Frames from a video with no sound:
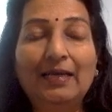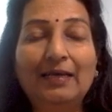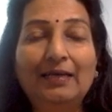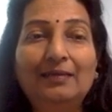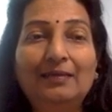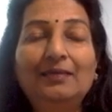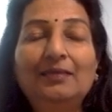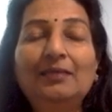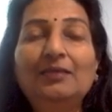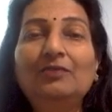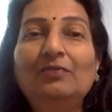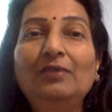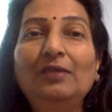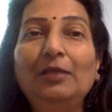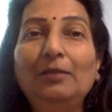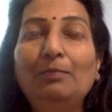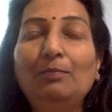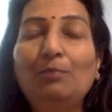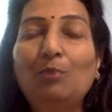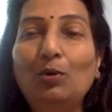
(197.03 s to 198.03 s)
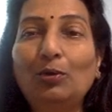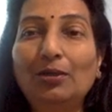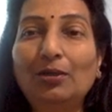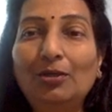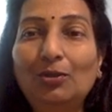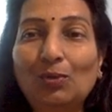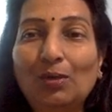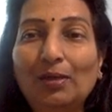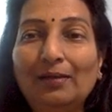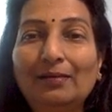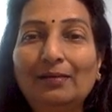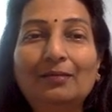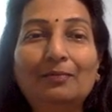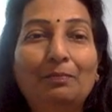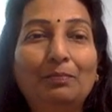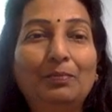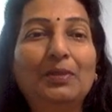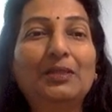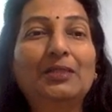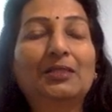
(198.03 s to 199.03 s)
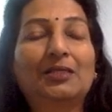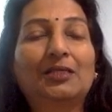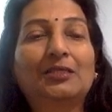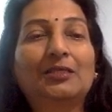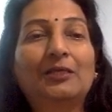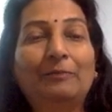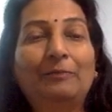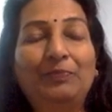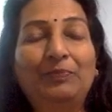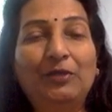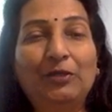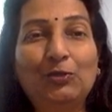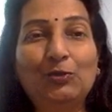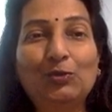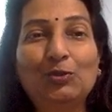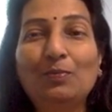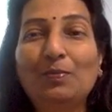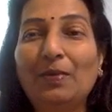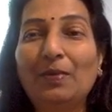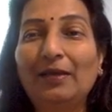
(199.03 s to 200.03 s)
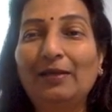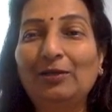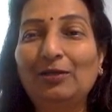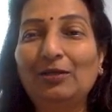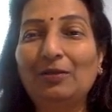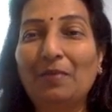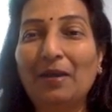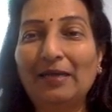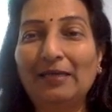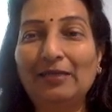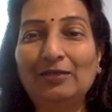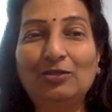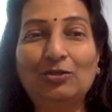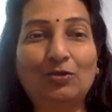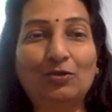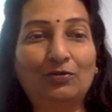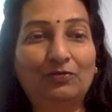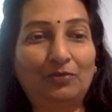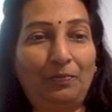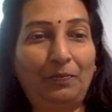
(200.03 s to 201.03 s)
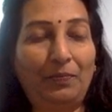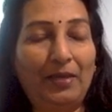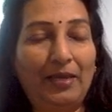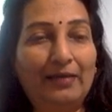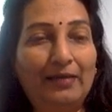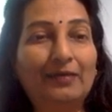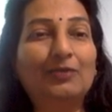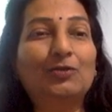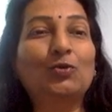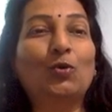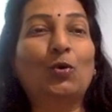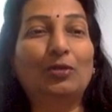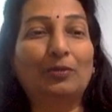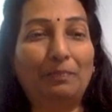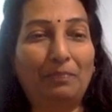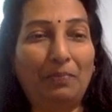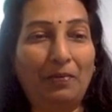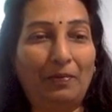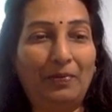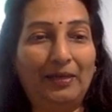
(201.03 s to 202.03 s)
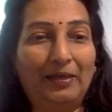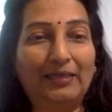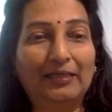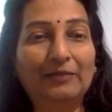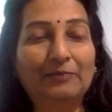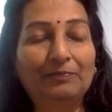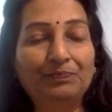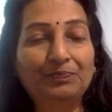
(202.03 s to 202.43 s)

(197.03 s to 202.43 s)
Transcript: this is very important to clear myths in the minds of the parents or the public.